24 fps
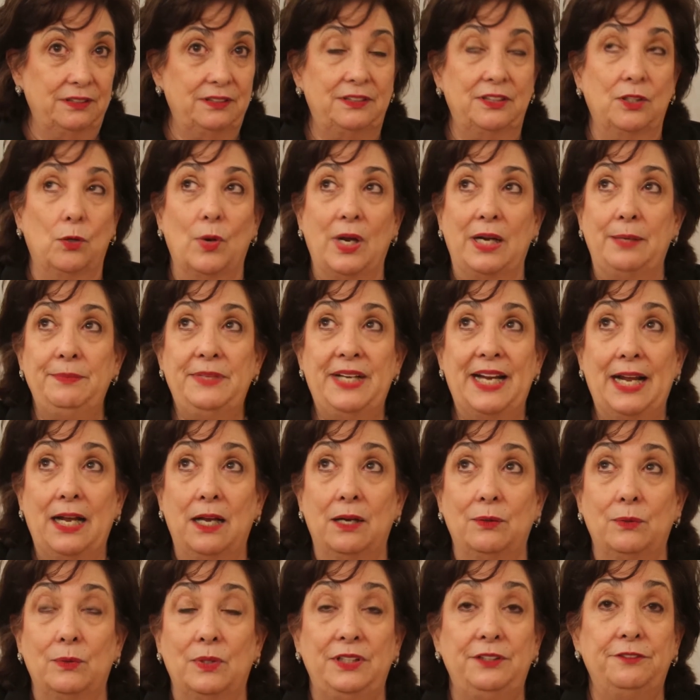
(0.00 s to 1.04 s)
So I'm
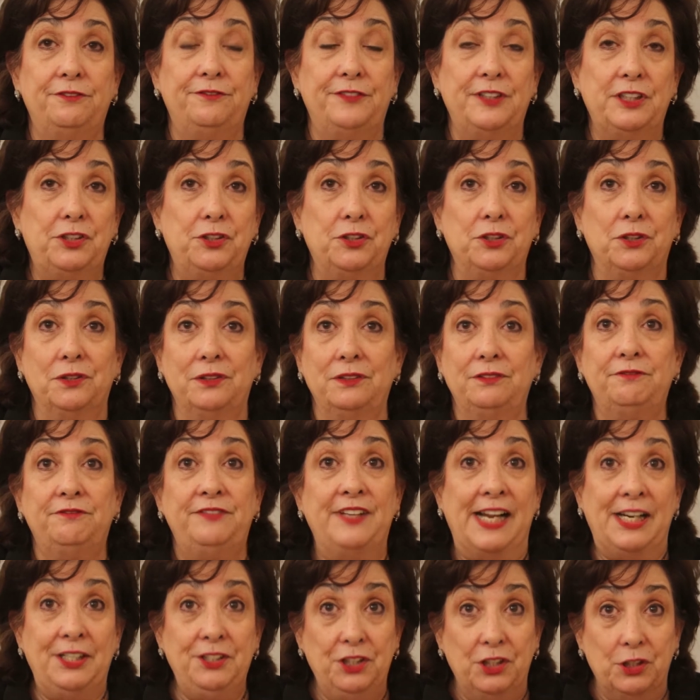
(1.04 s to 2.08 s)
now an official
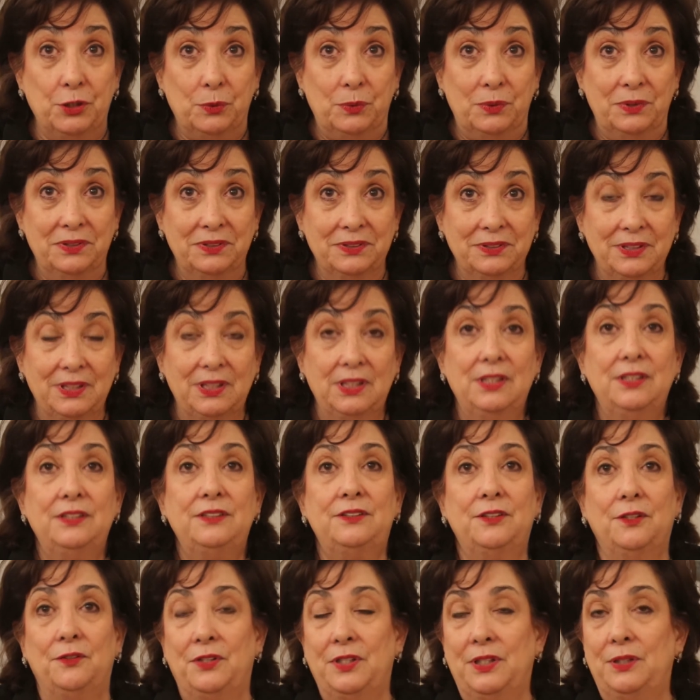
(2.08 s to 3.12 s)
venue
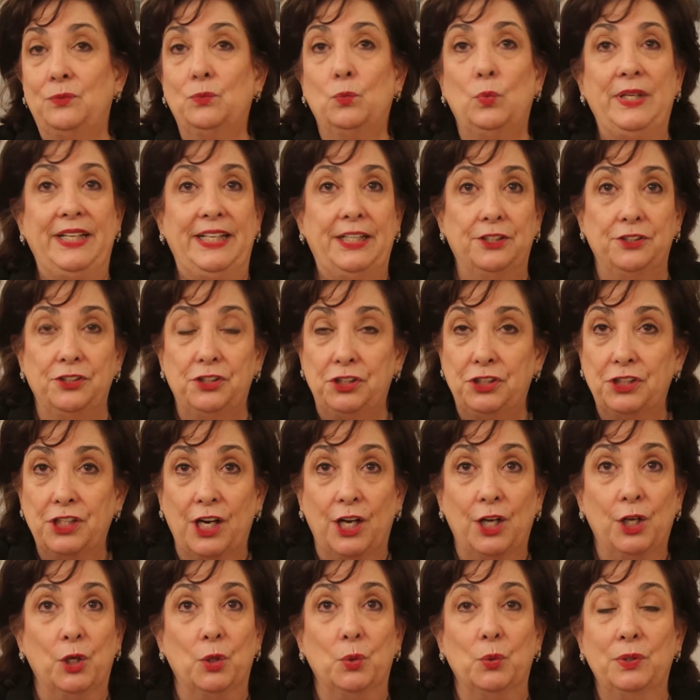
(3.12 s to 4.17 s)
so that we can
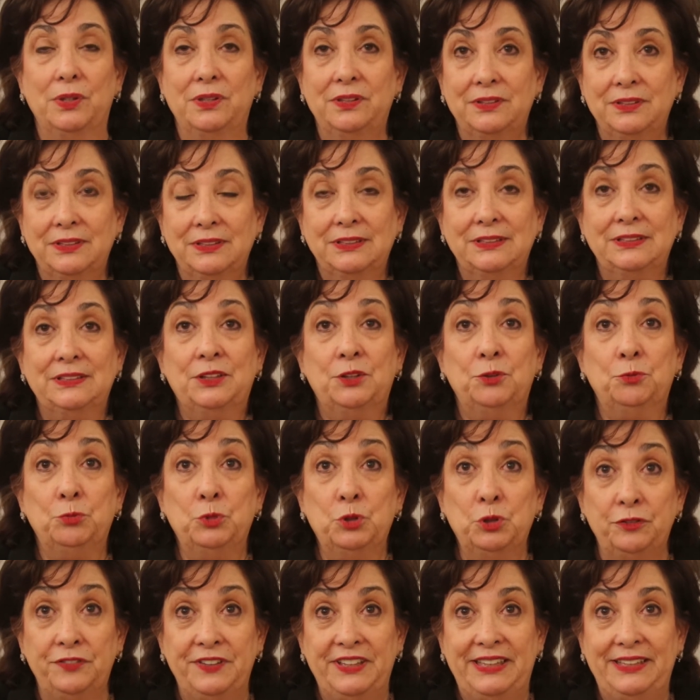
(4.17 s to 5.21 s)
show
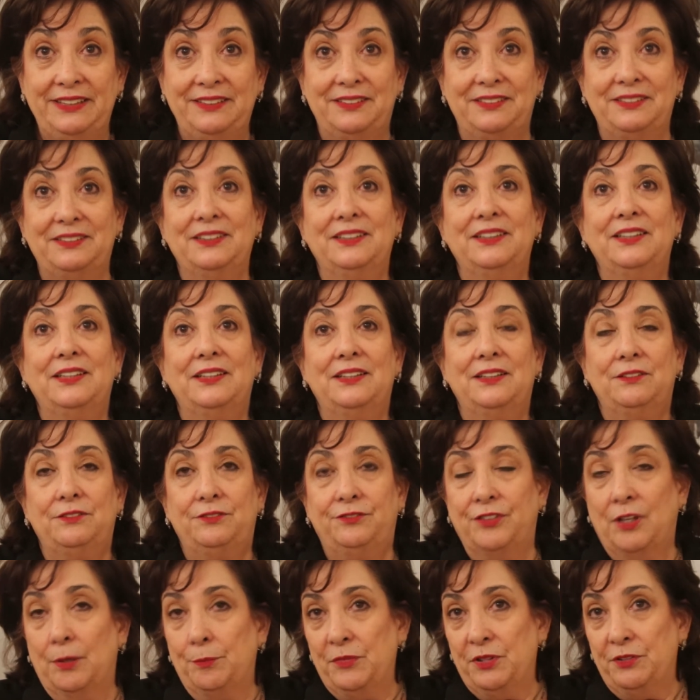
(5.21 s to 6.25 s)
movies
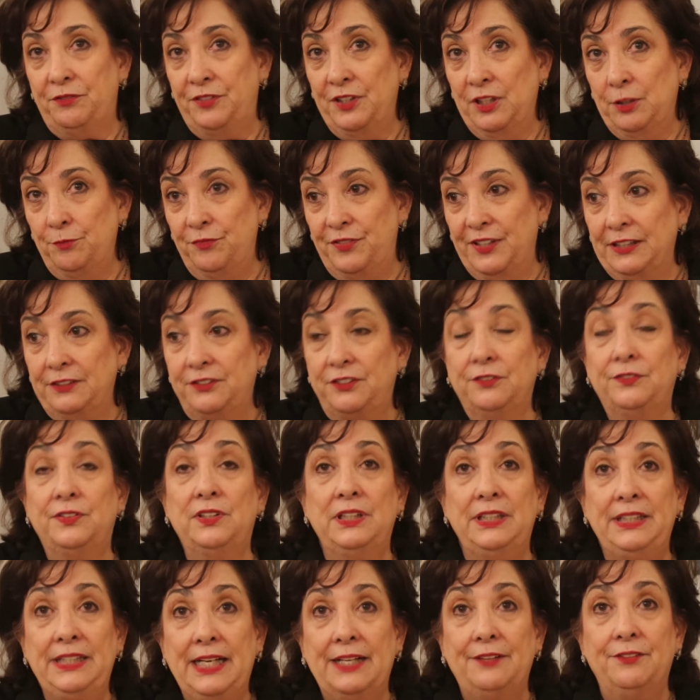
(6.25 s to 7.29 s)
from the film
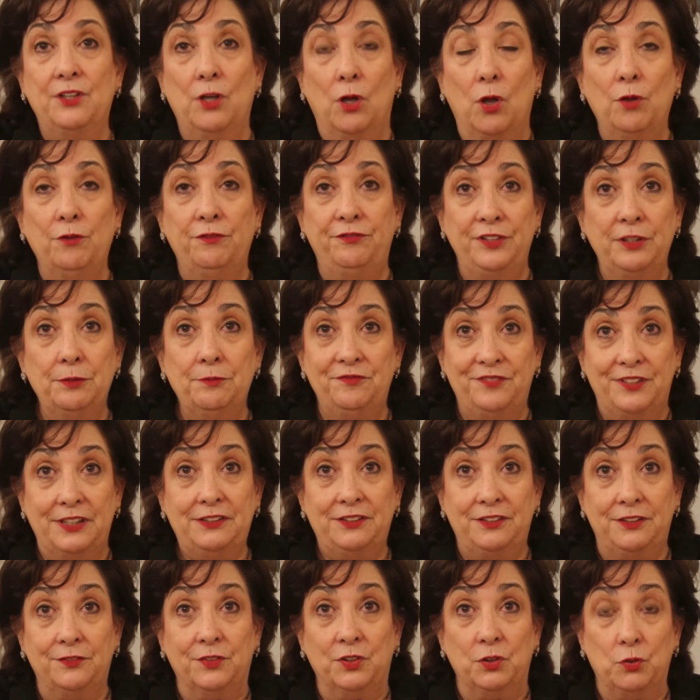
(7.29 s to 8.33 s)
festival and get the whole film
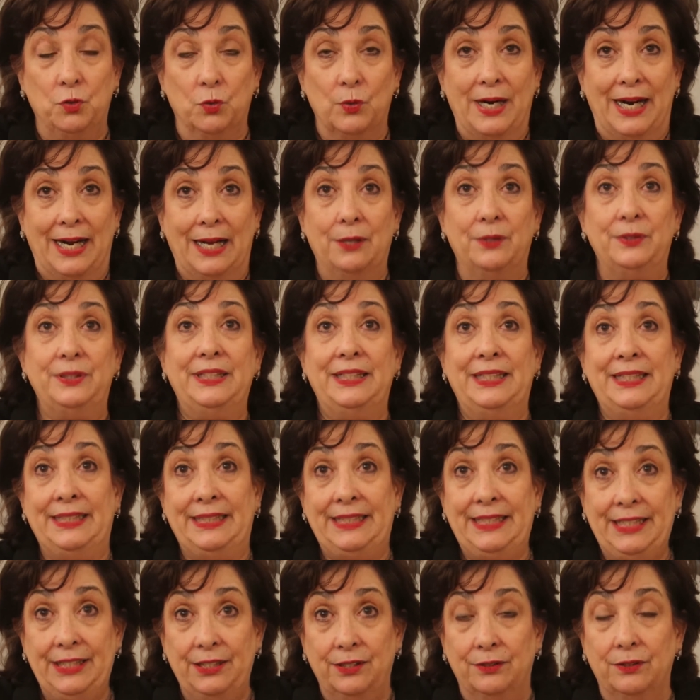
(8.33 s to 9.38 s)
festival crowd
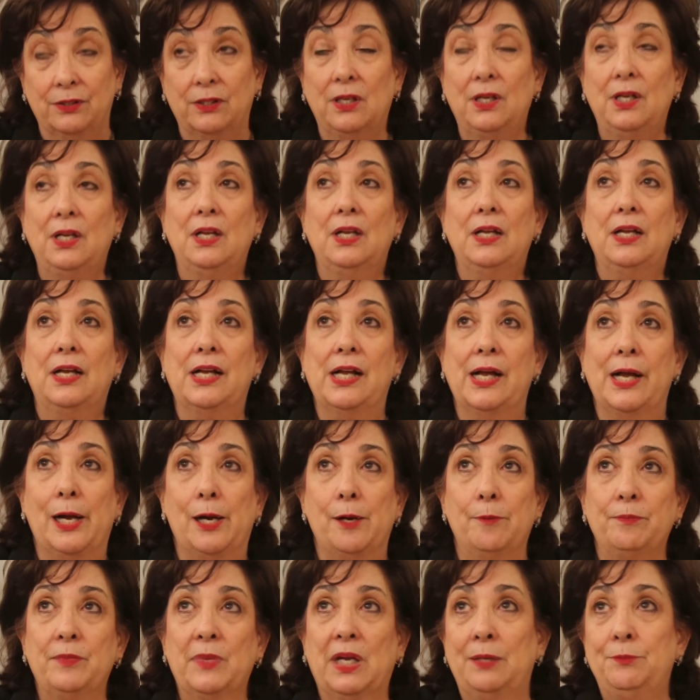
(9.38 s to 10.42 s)
in here.
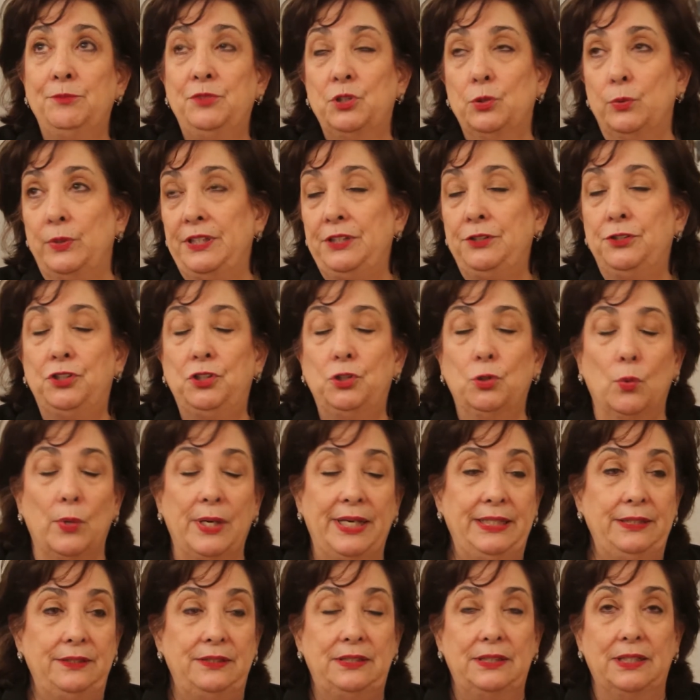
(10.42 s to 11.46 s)
Um, I'm doing
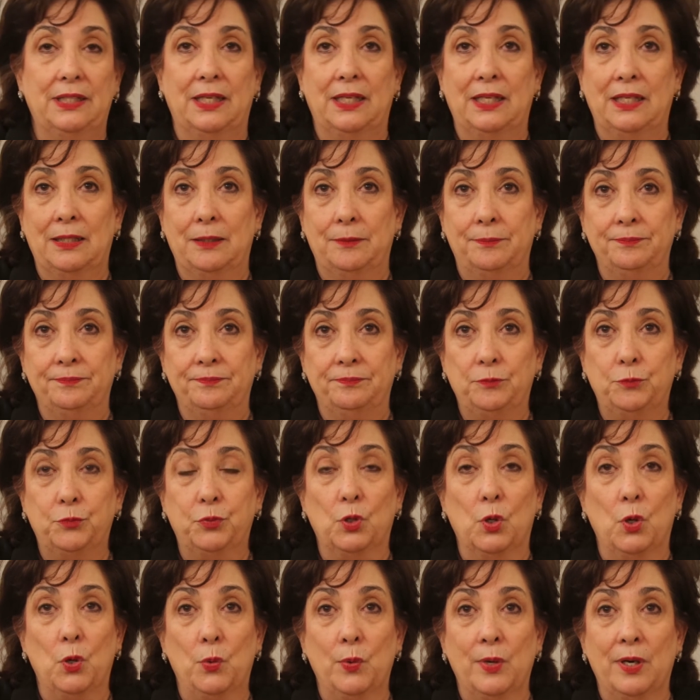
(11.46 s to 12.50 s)
joint um,
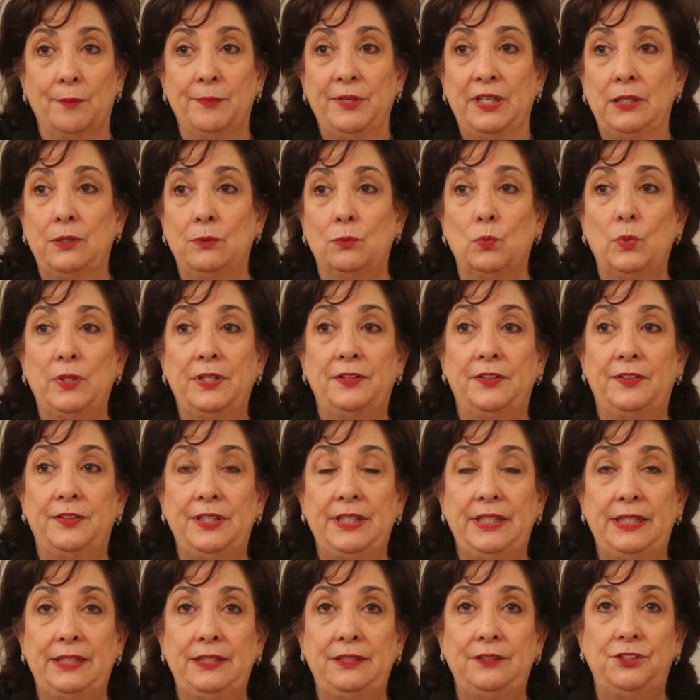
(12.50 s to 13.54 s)
programming with
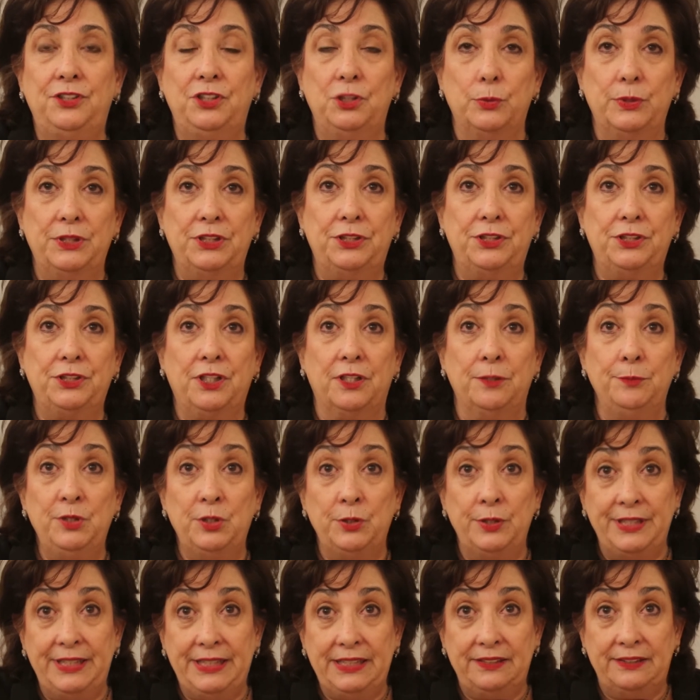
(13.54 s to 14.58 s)
the Jewish
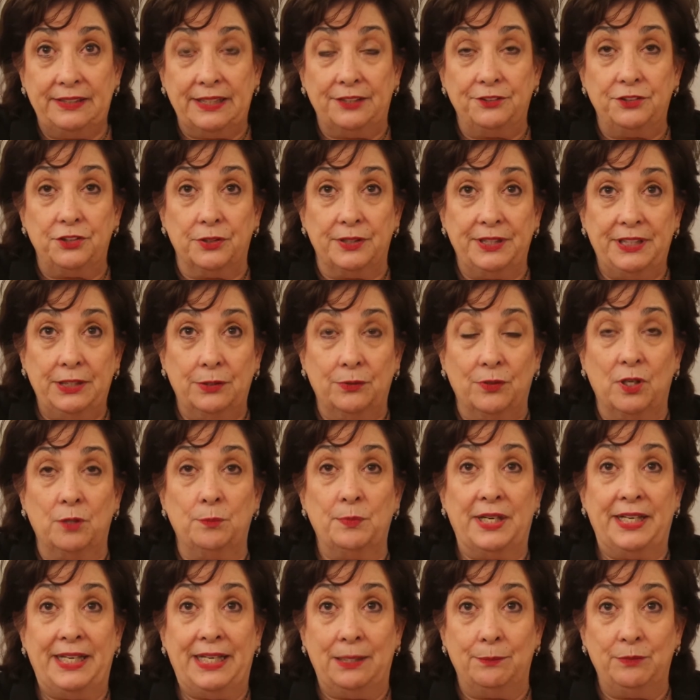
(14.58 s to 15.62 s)
Community Center here on
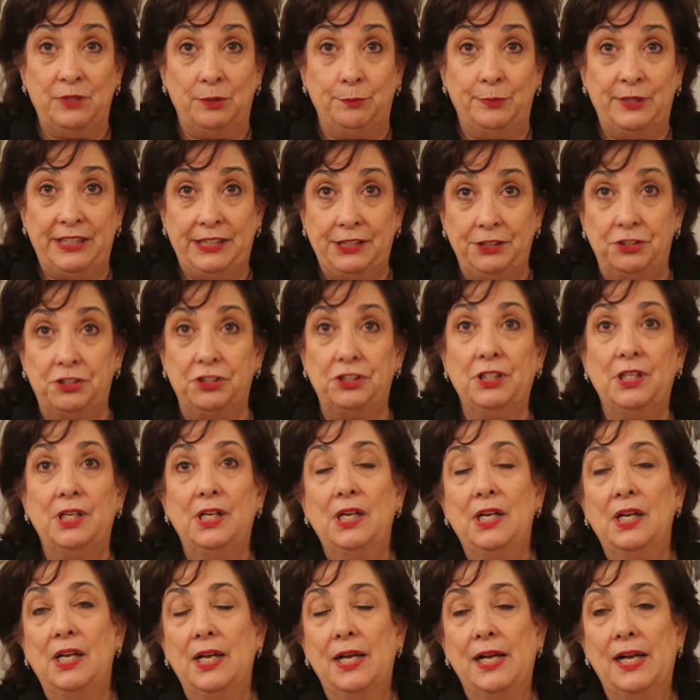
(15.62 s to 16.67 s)
Miami Beach.
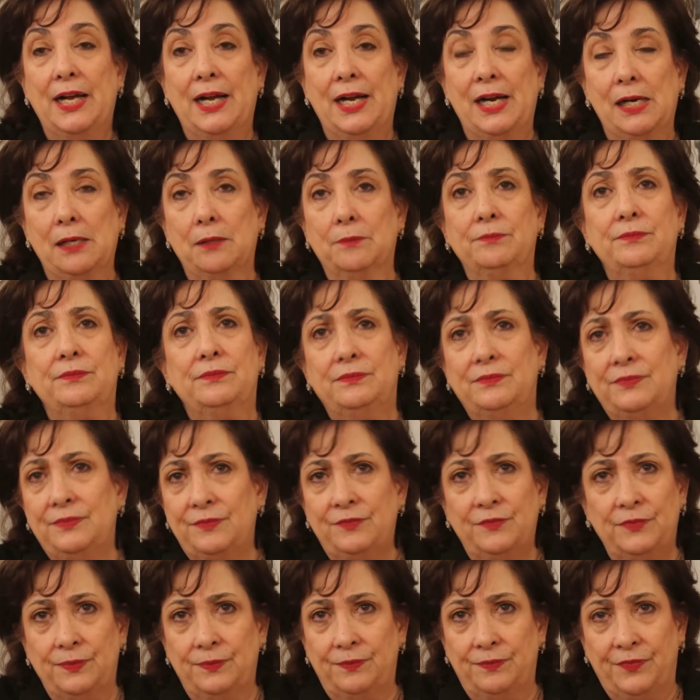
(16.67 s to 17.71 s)
Um,
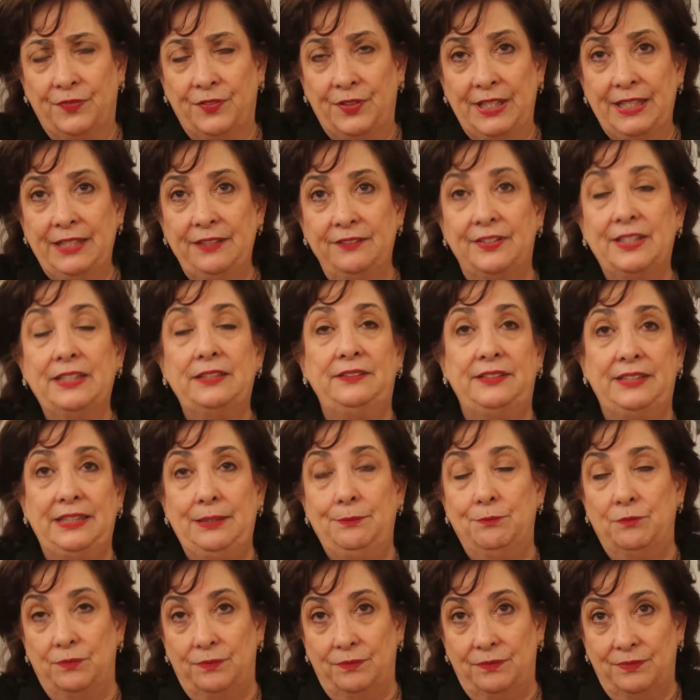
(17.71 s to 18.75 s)
things that
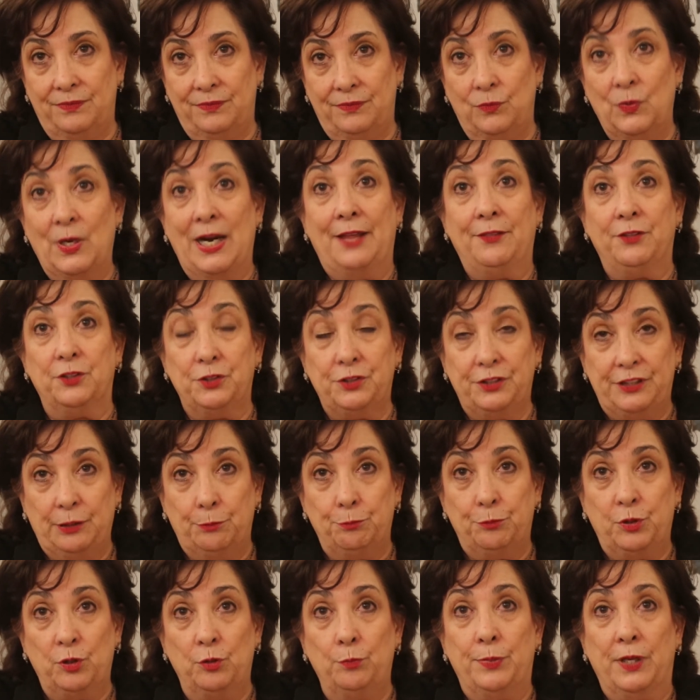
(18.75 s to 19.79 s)
seem rather
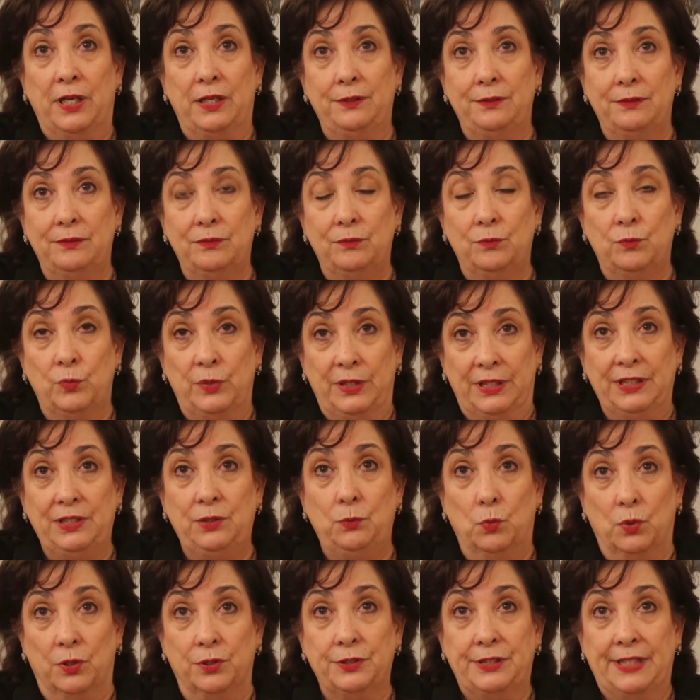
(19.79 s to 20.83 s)
simple, but really
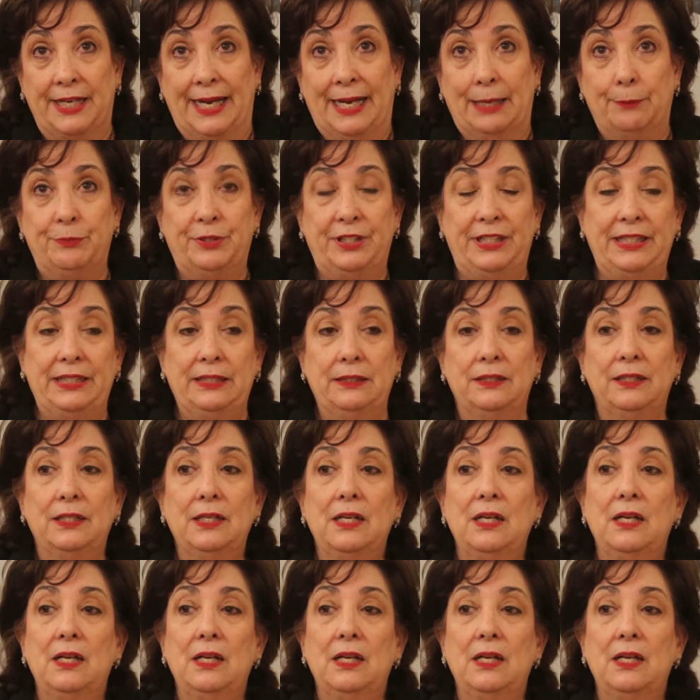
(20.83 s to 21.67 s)
weren't happening.